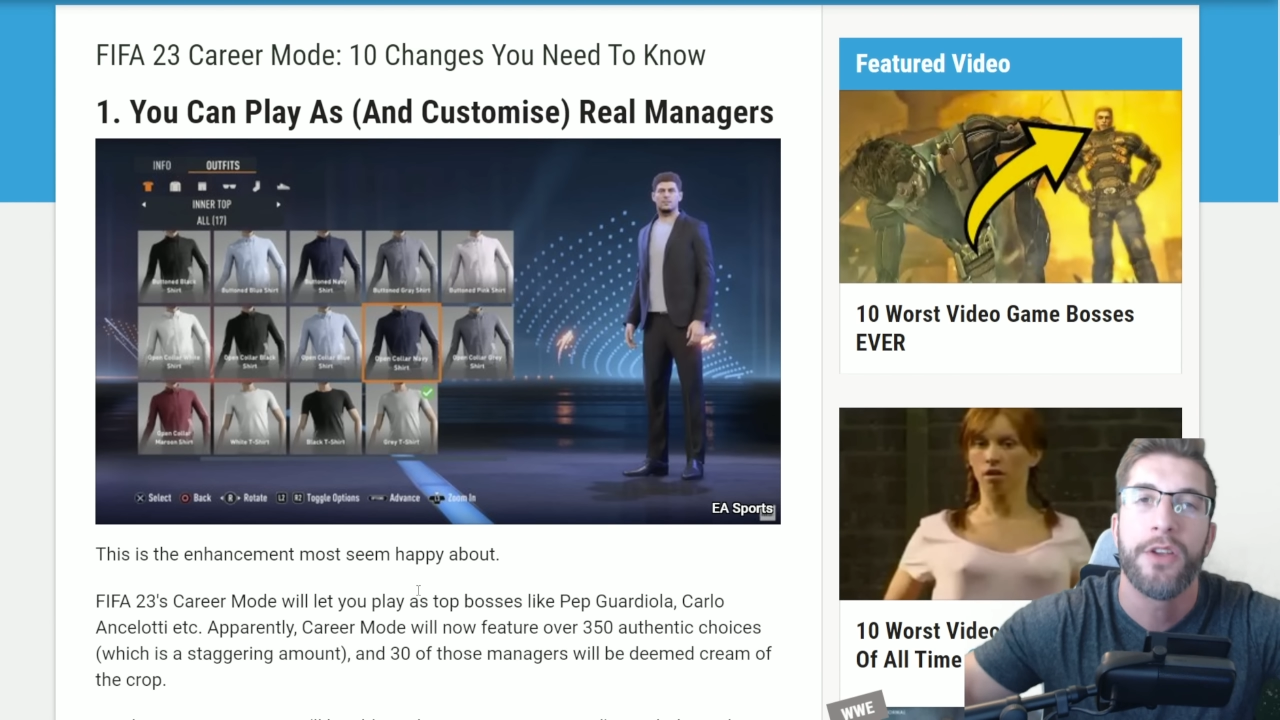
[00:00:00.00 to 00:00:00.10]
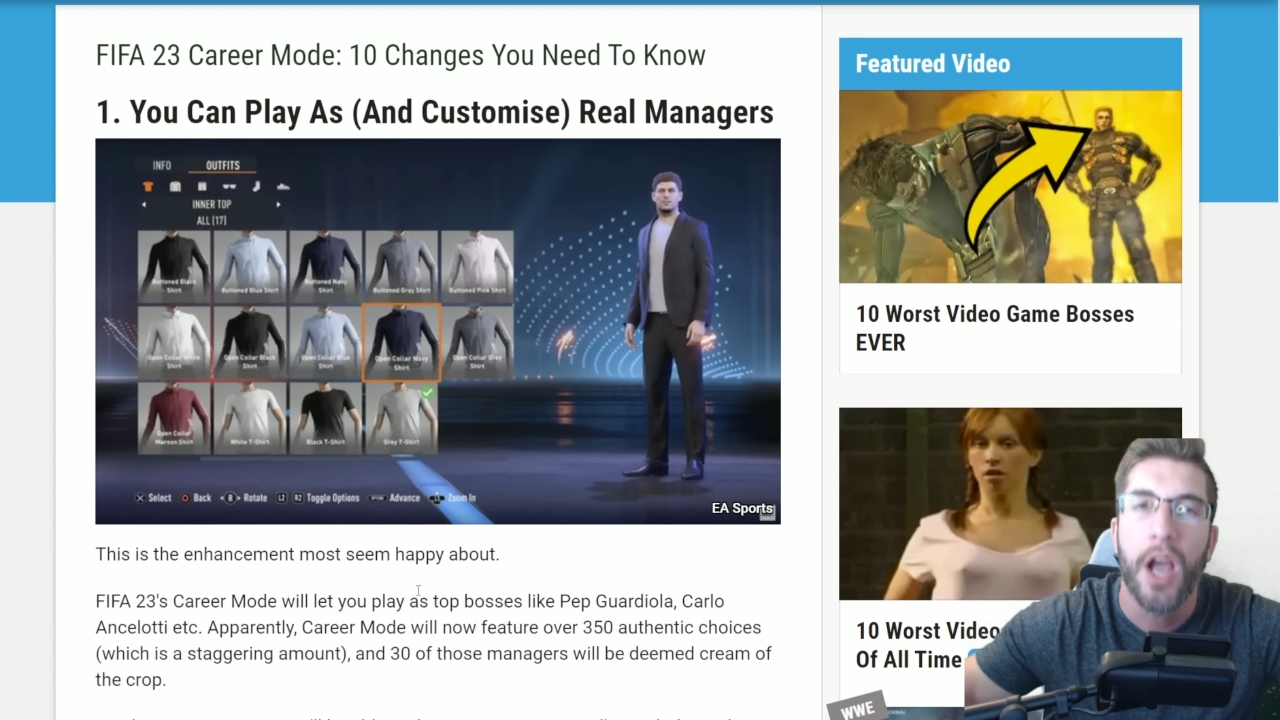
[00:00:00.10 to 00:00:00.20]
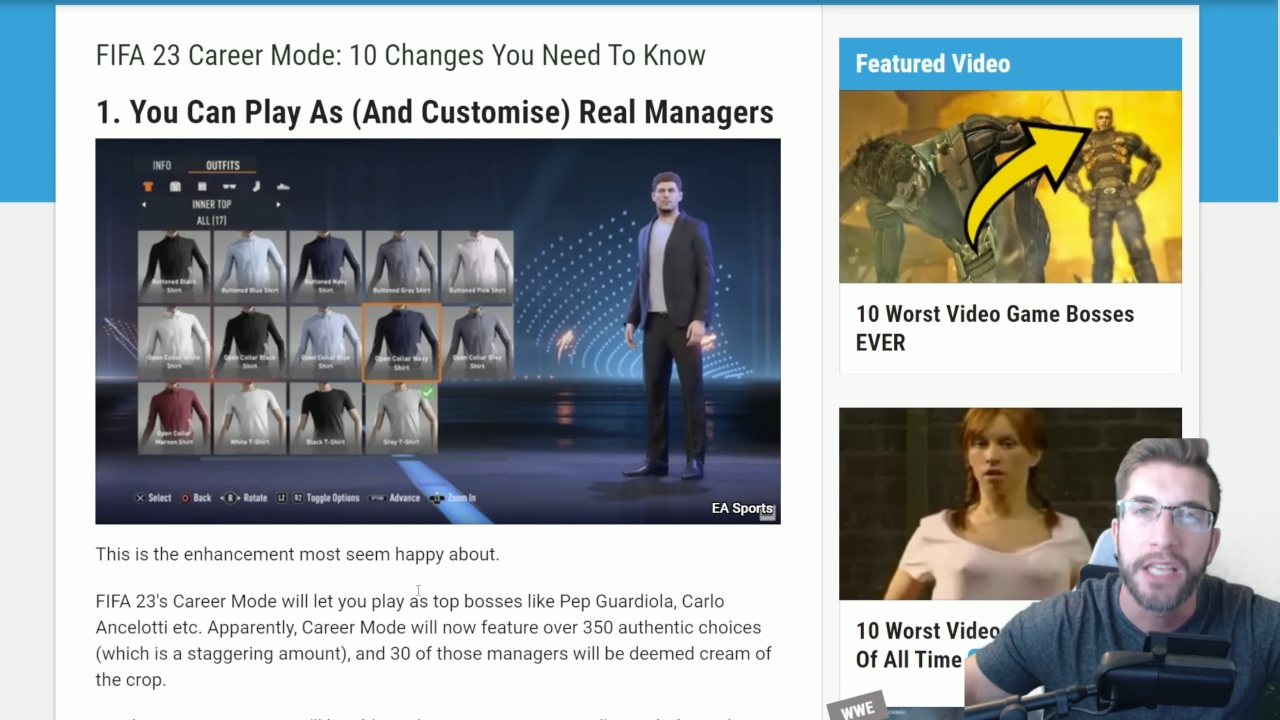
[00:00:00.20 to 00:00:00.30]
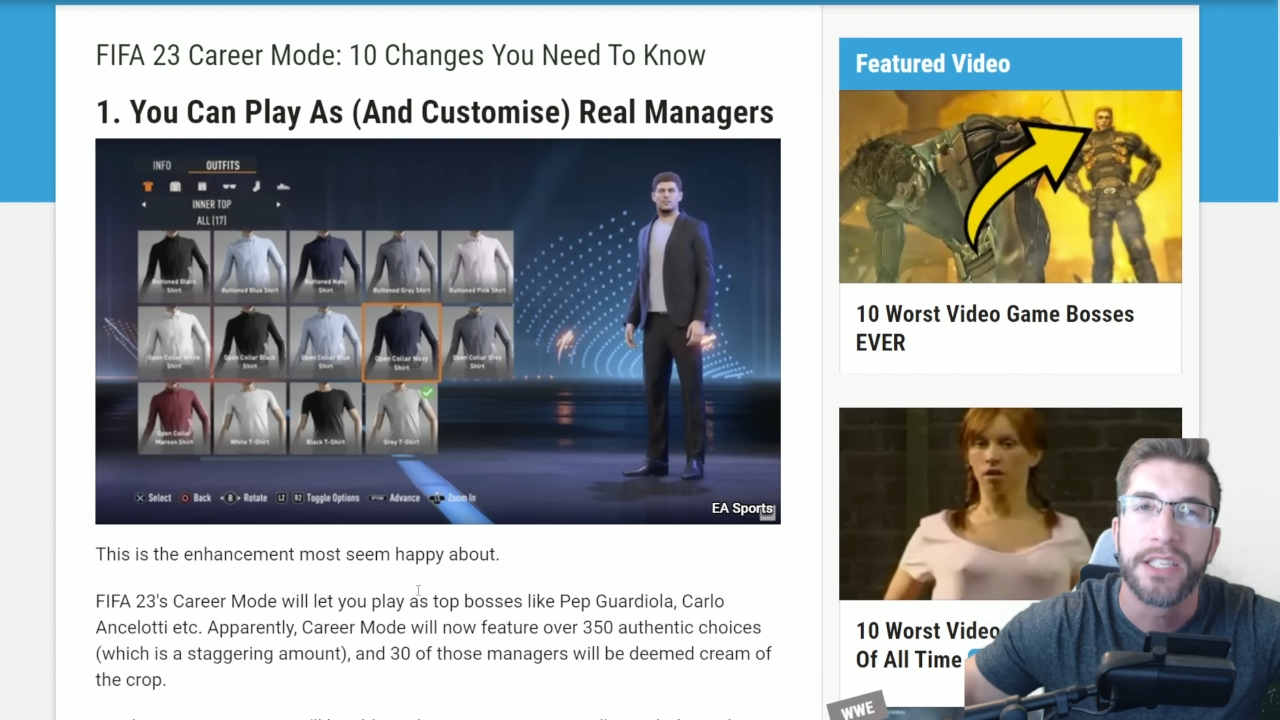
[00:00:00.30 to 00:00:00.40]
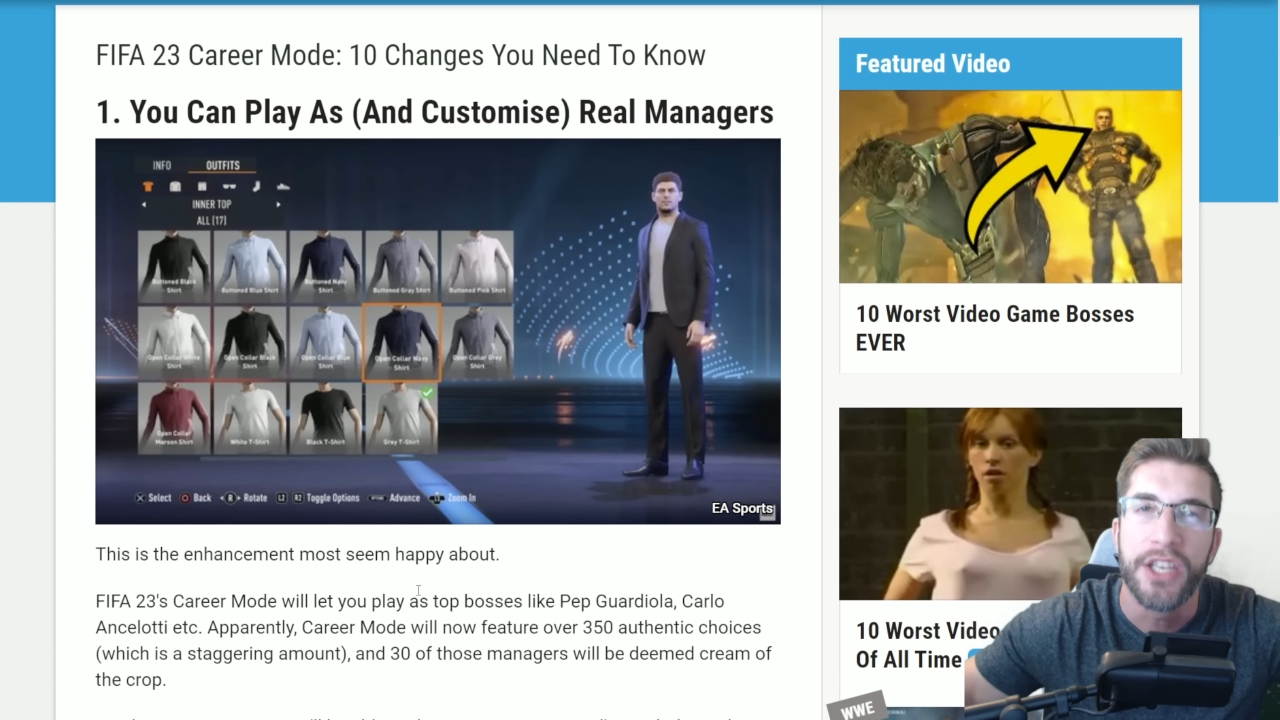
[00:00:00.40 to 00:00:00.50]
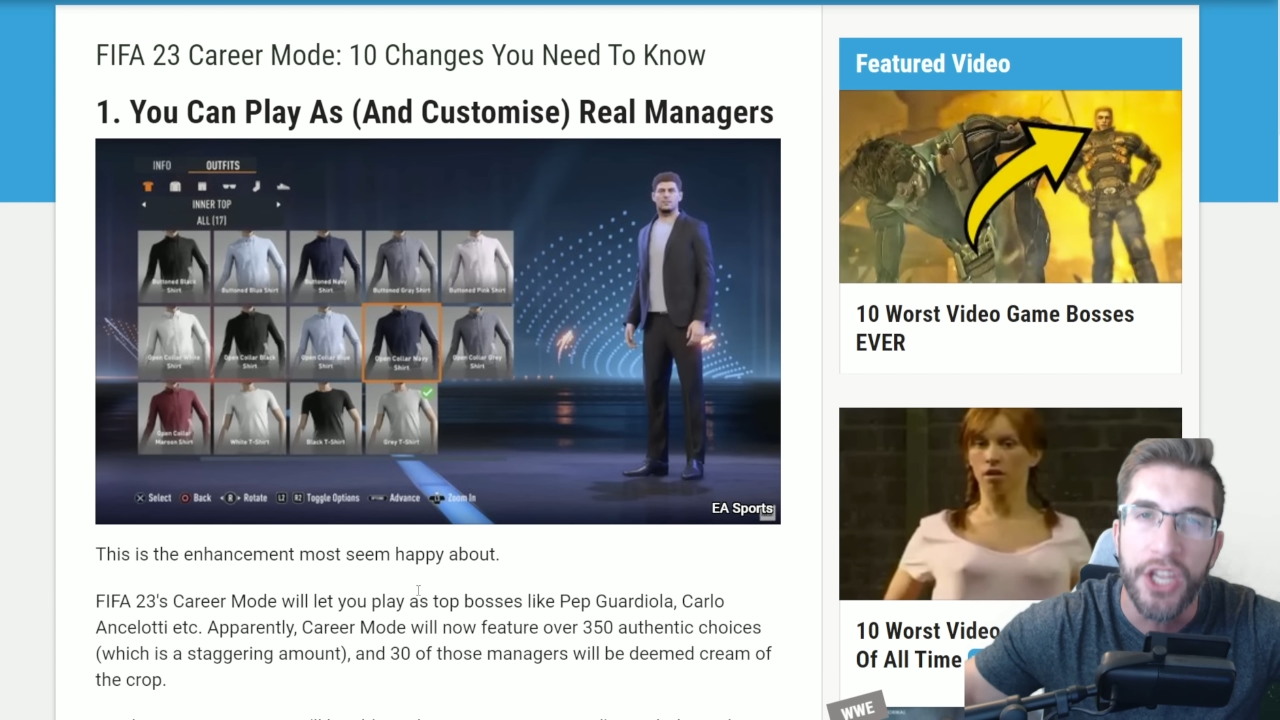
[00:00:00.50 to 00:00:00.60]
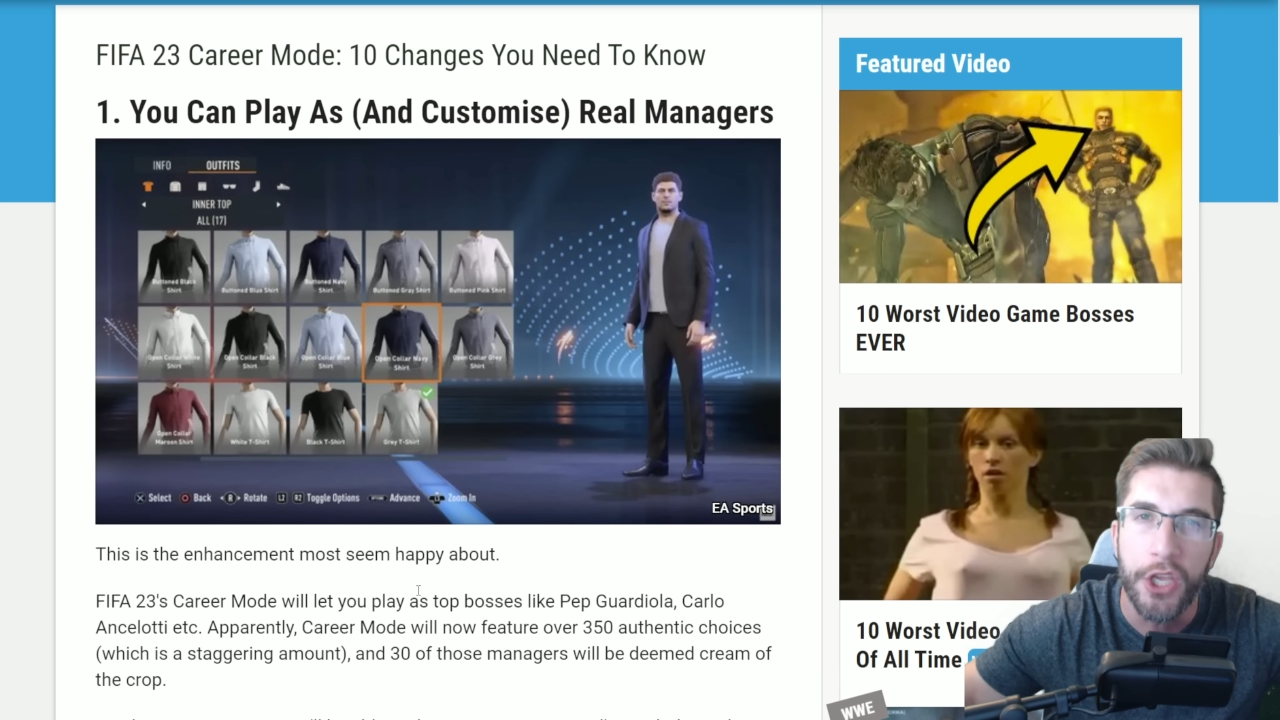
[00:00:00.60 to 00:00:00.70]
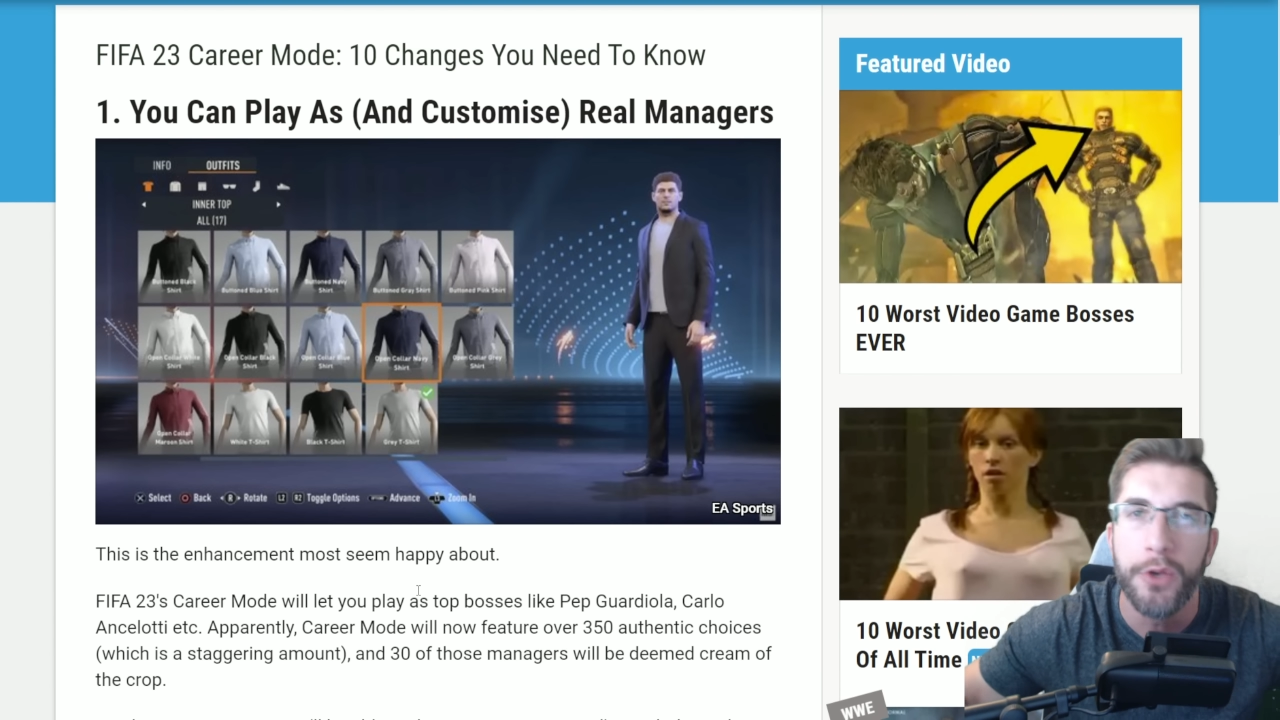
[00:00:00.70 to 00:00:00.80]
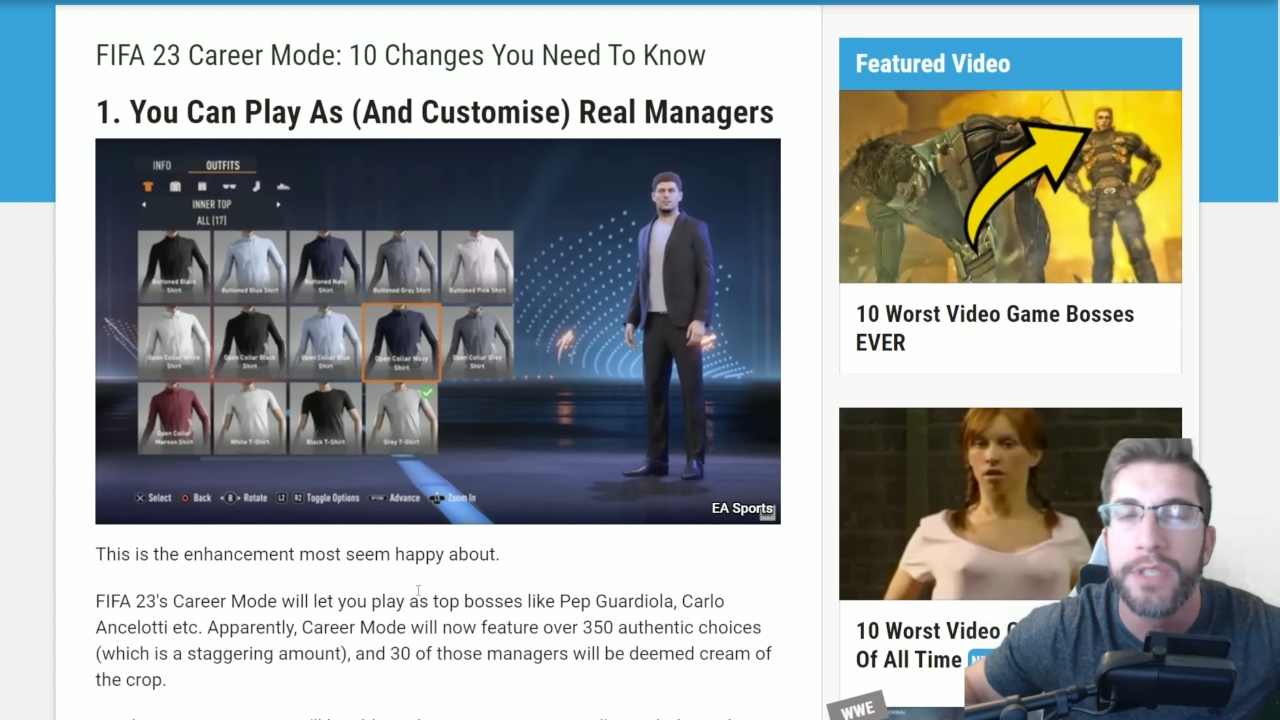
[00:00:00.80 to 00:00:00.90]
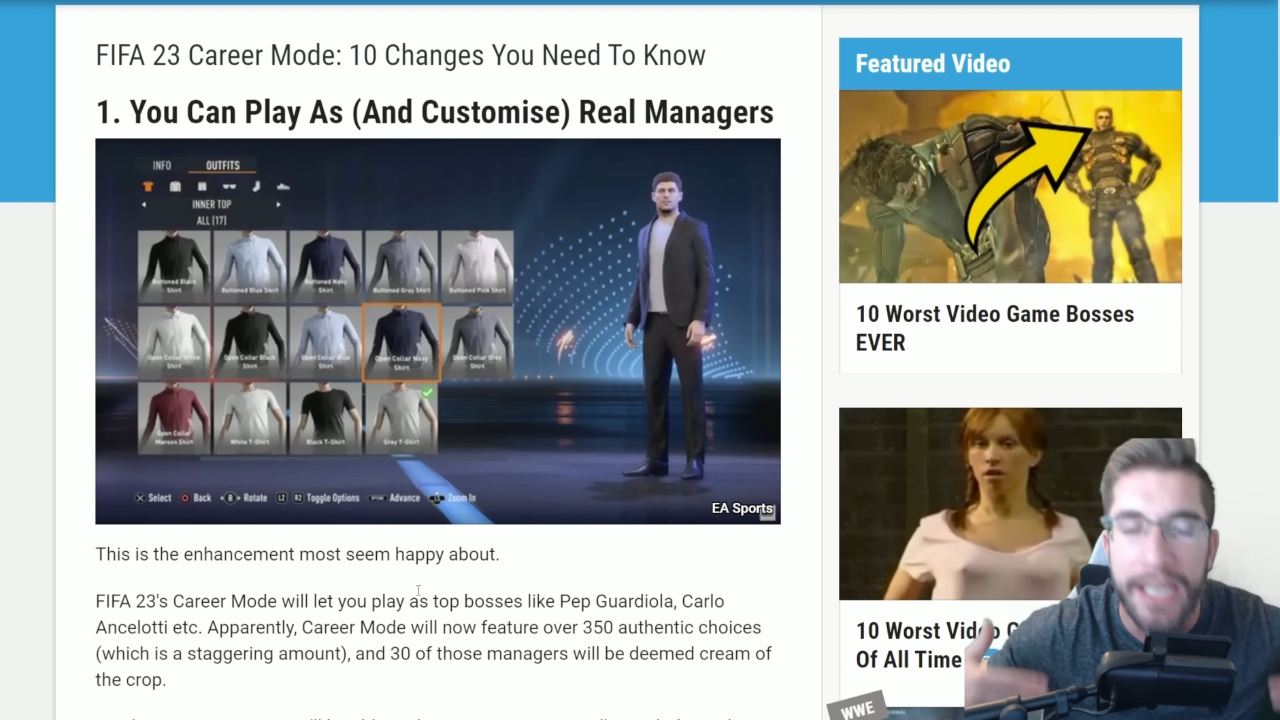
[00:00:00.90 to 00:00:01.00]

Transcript: guys the news,